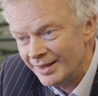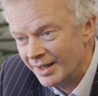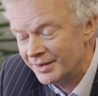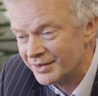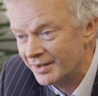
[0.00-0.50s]

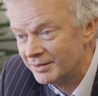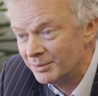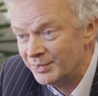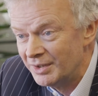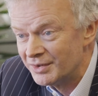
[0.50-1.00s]
And so
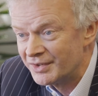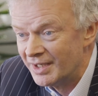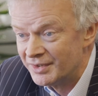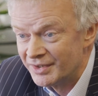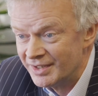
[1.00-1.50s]

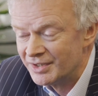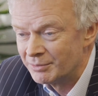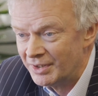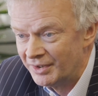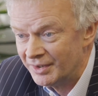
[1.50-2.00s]
Computacenter since
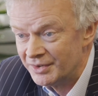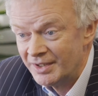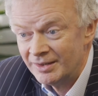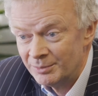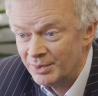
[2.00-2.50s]

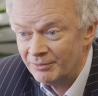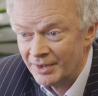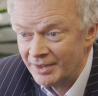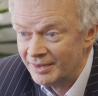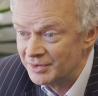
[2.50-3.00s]
2013 have been
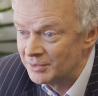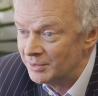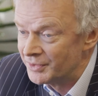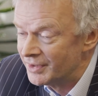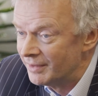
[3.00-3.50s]
running those
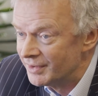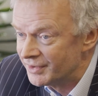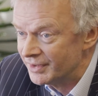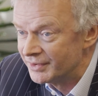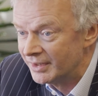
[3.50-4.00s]
core
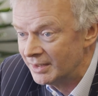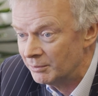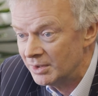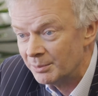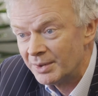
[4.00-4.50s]
services, the
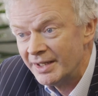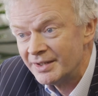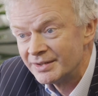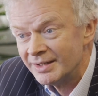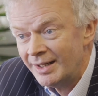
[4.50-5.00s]

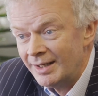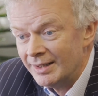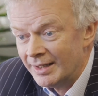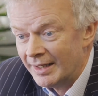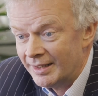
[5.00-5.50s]
workplace
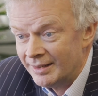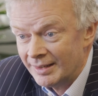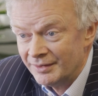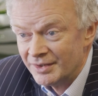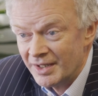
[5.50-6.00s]

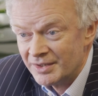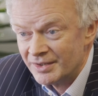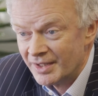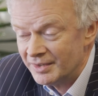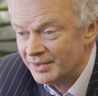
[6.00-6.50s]
and the data
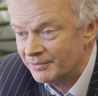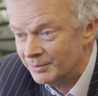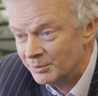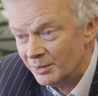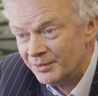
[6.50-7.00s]
centres
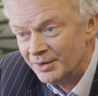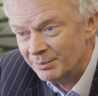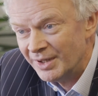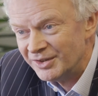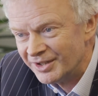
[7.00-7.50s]
from Romford
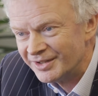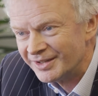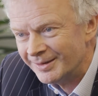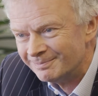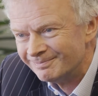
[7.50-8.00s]
and Manchester.